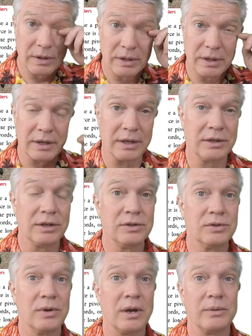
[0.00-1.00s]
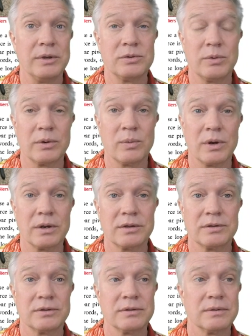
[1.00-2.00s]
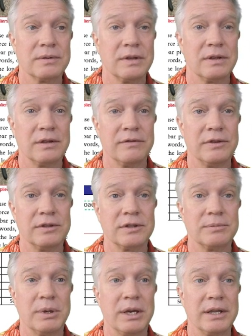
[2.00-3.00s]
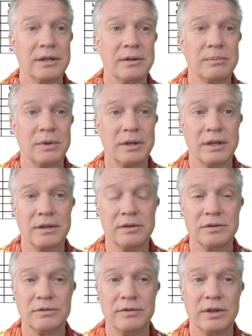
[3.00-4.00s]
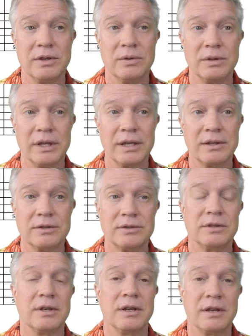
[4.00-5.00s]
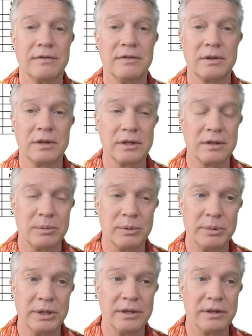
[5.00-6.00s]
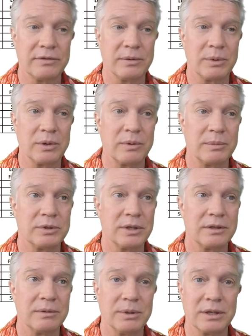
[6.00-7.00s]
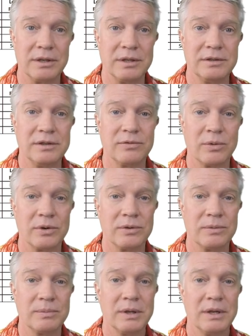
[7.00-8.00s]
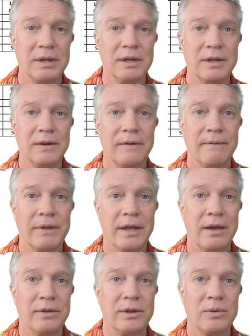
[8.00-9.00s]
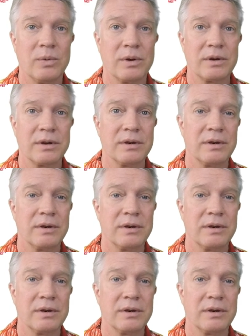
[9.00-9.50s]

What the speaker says: and I teach you how each one works, the physics behind them. Again, there's video links, and I have a clickable PDF on my website to make it easy for you. How they work.